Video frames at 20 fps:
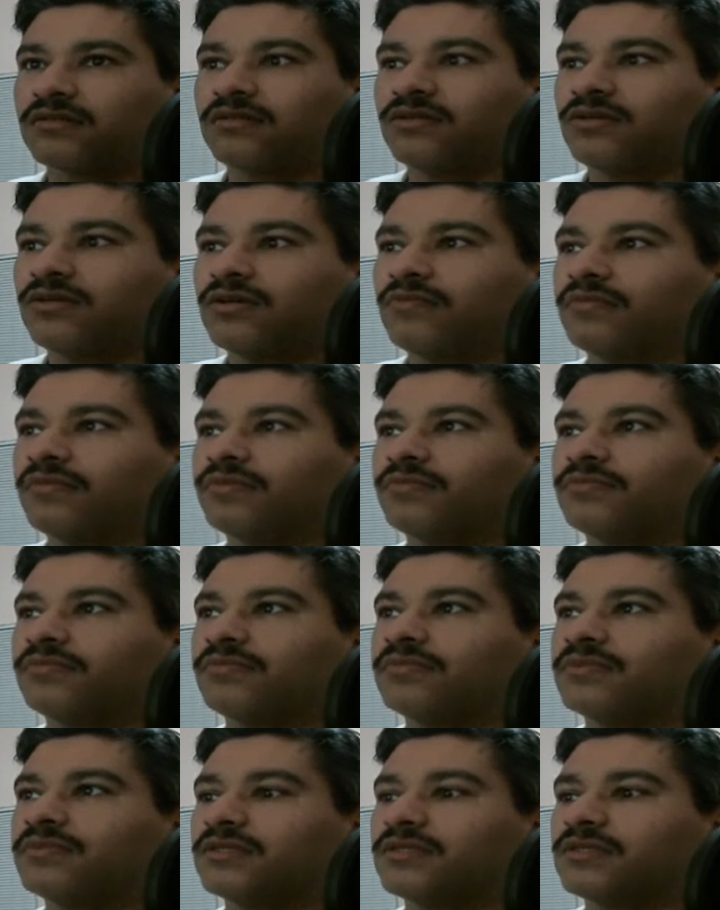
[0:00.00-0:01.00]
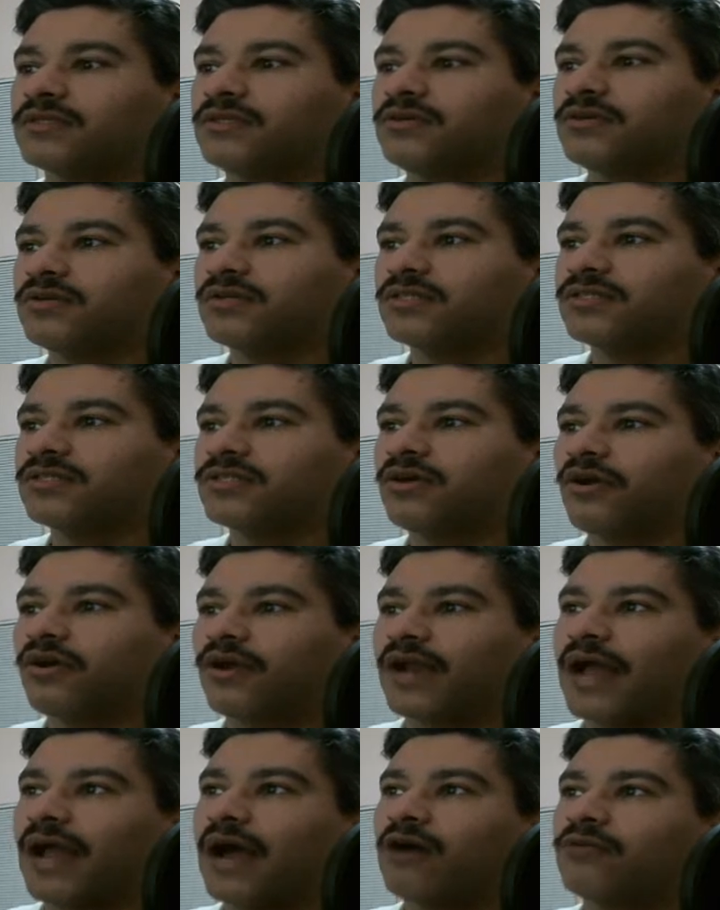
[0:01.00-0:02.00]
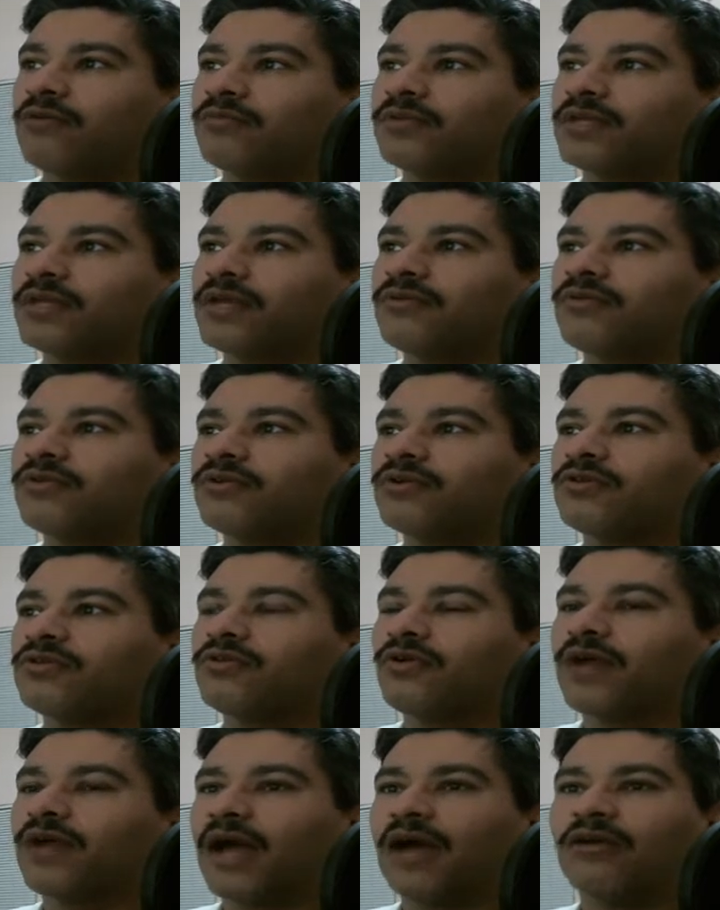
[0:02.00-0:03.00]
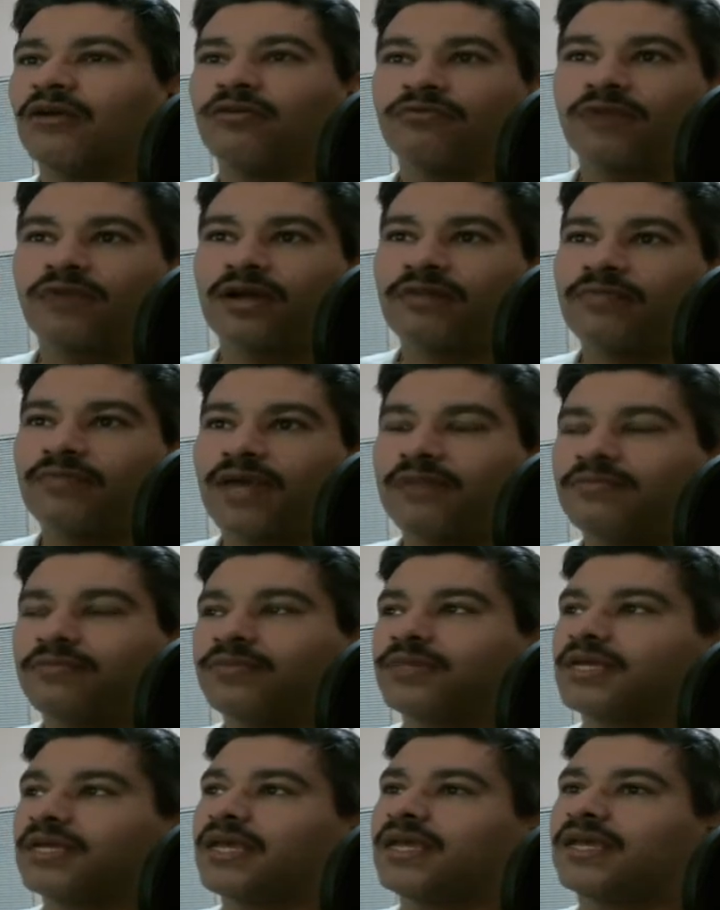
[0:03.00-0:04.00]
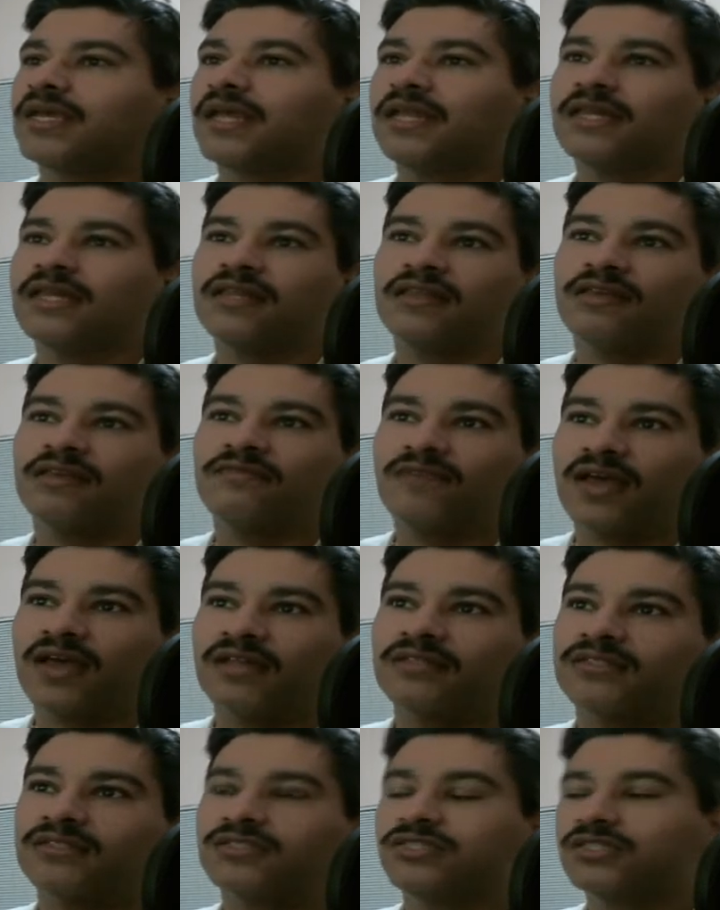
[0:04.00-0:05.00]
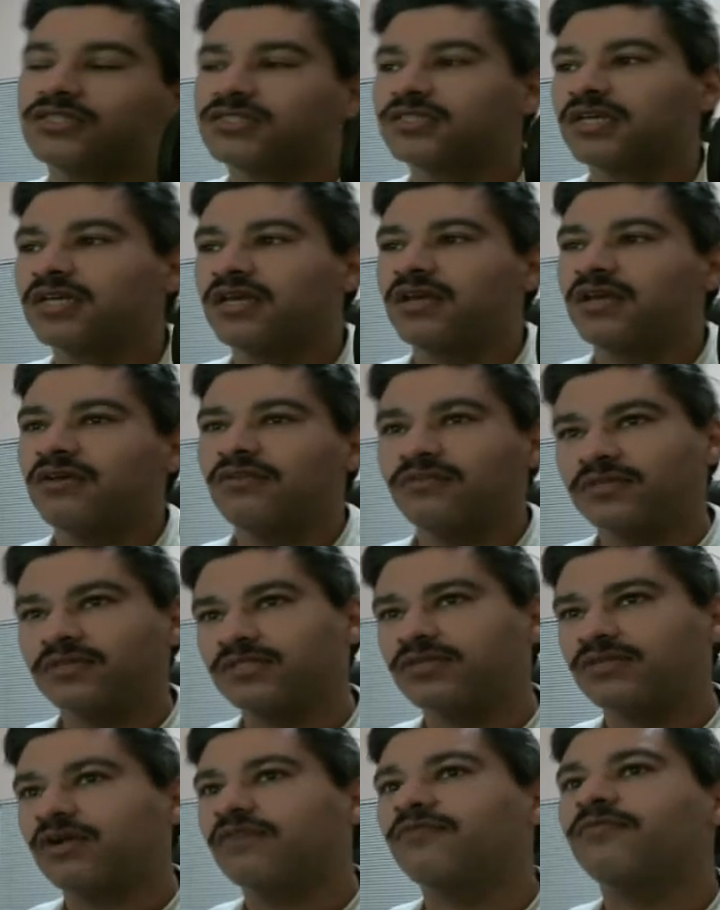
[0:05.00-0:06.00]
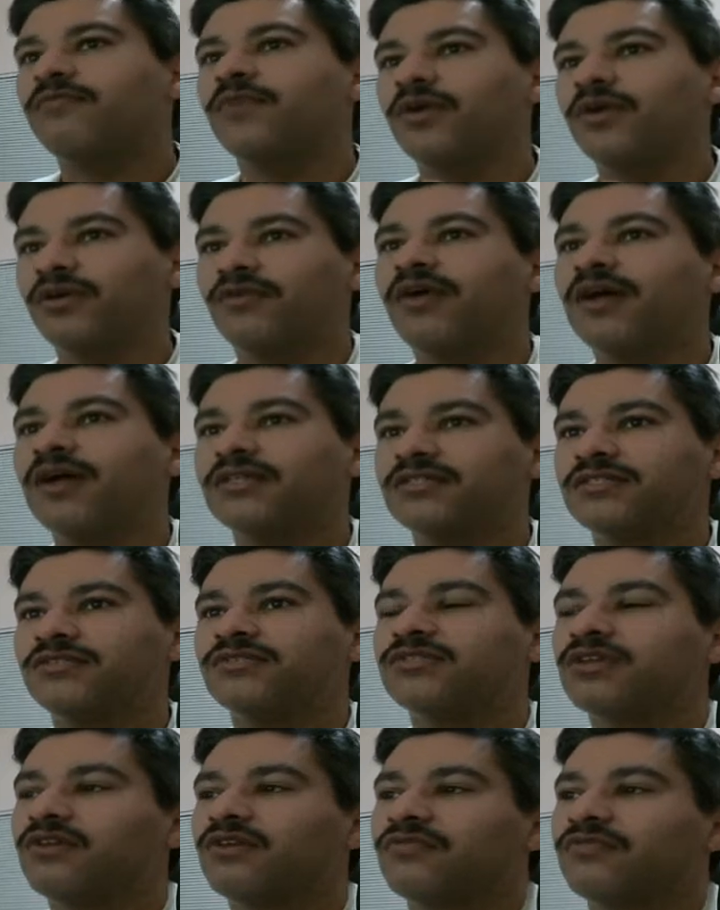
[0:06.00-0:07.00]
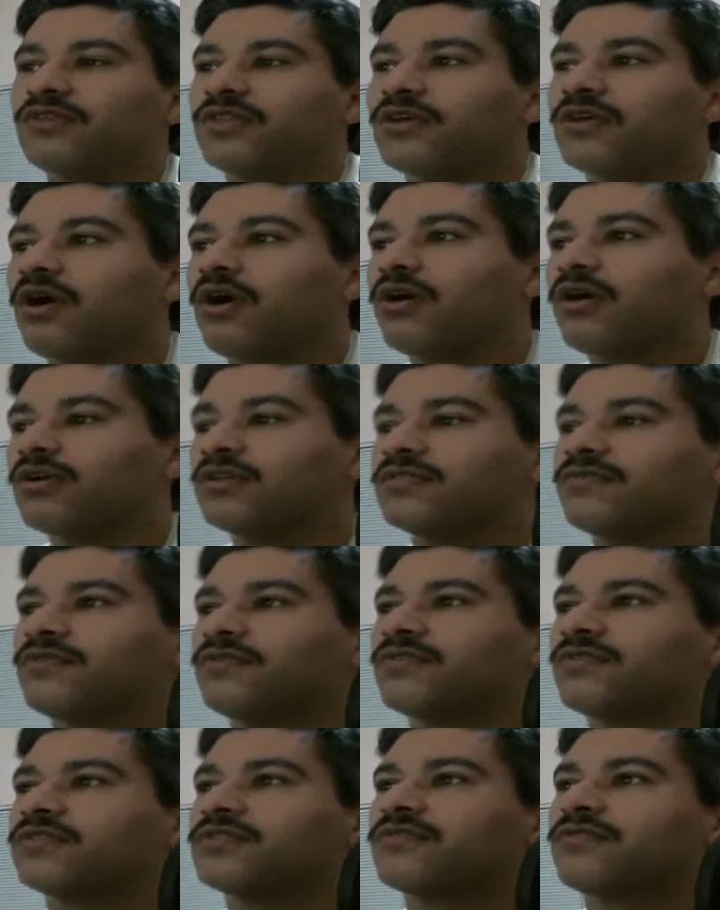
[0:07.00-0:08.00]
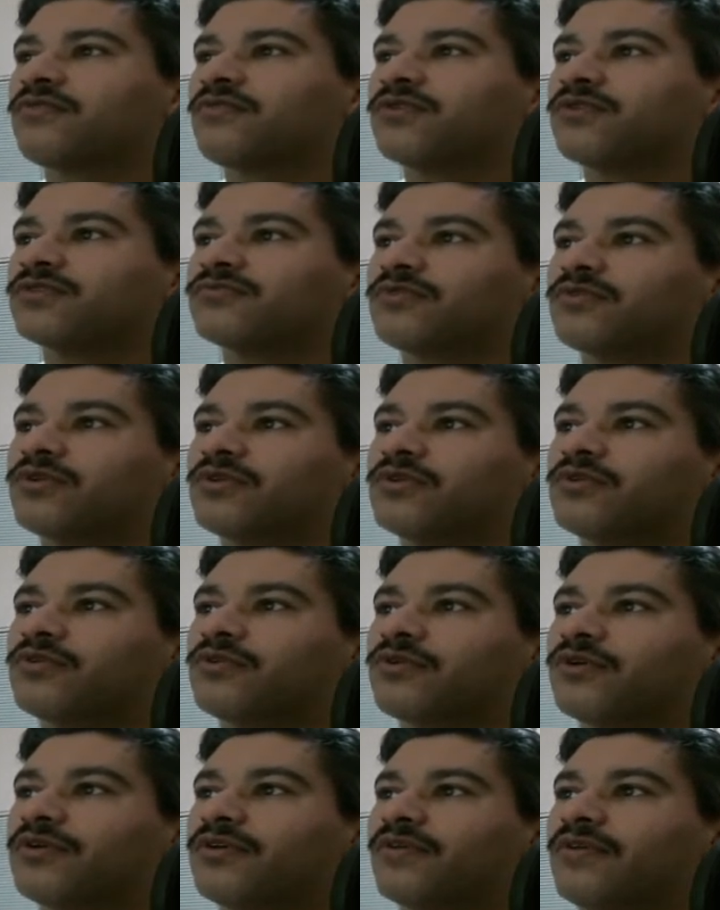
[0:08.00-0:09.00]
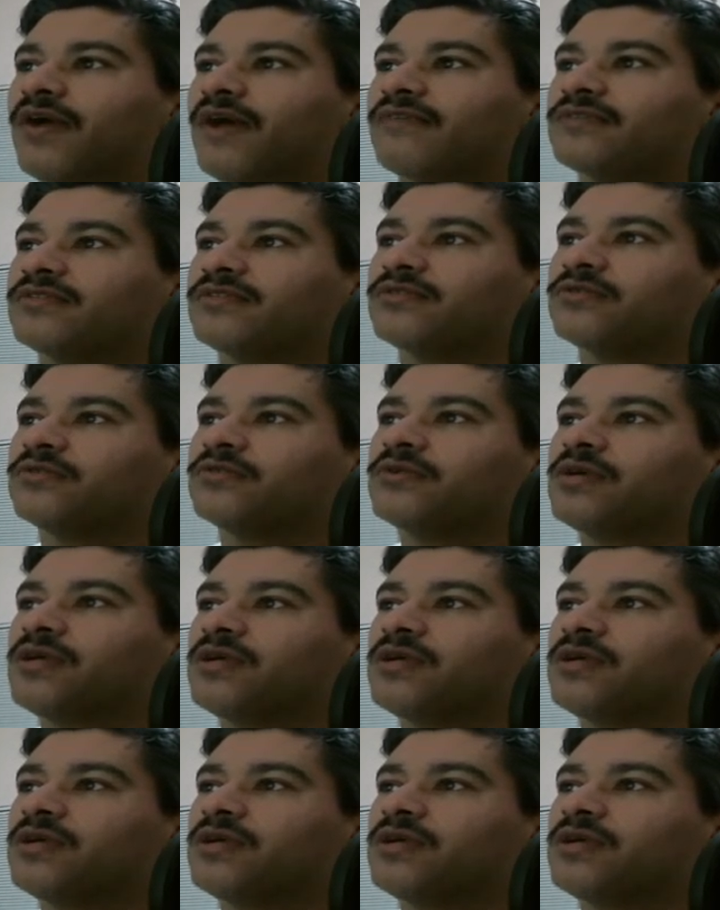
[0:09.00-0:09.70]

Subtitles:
could start out playing Road to Glory. I don't recommend playing any of the events. Just start familiarizing yourself with the cards first. Of course, Road to Glory, you have to